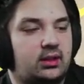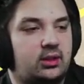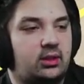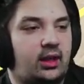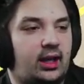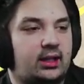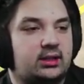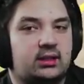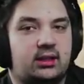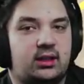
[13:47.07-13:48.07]
You could
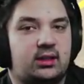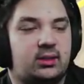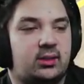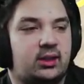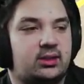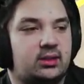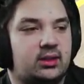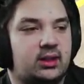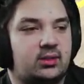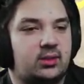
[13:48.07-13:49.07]
ask. I ain't gonna answer
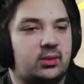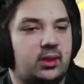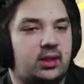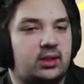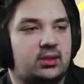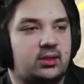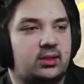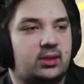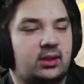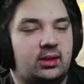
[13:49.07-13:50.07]
because I don't know the answer.
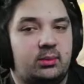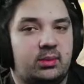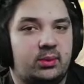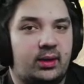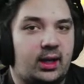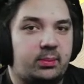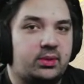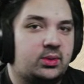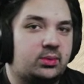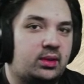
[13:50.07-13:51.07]
But what happened
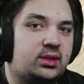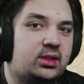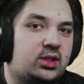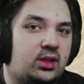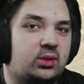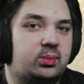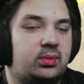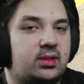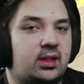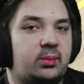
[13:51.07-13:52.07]
to Rusty Channel?
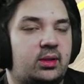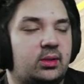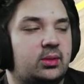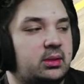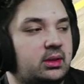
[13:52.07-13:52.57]
Please let me know.